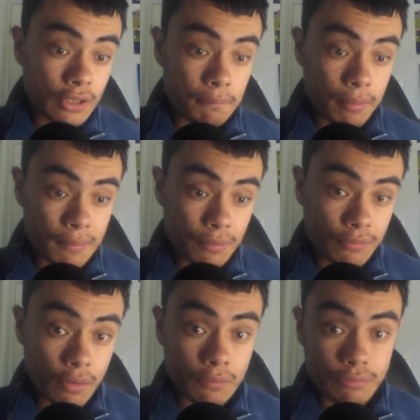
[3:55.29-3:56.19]
I probably would
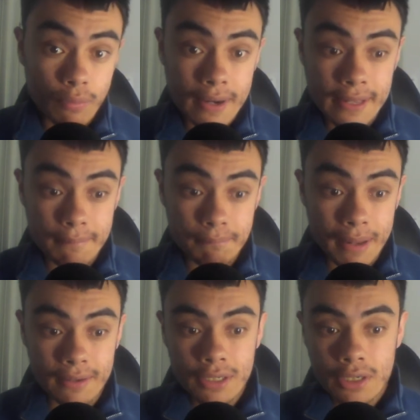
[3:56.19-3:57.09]
have gone with Wade Egan,
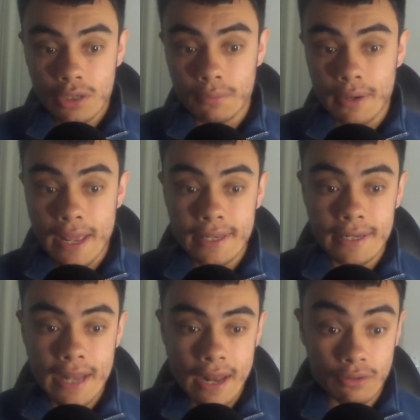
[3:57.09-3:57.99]
but Euan
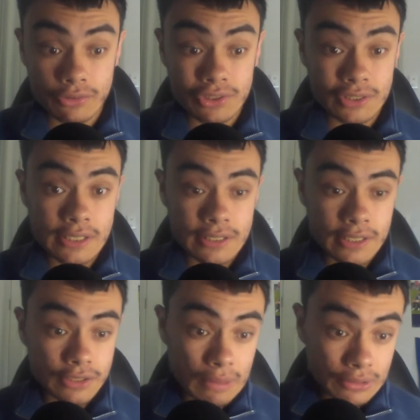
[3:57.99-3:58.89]
Aitken had a good
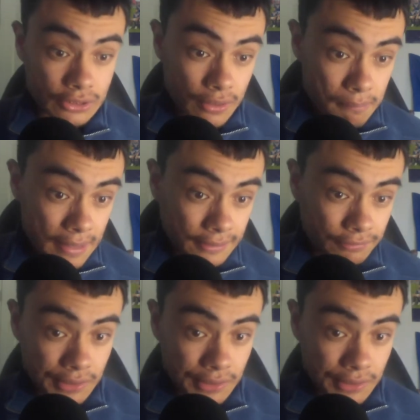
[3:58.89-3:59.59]
season as well, so massive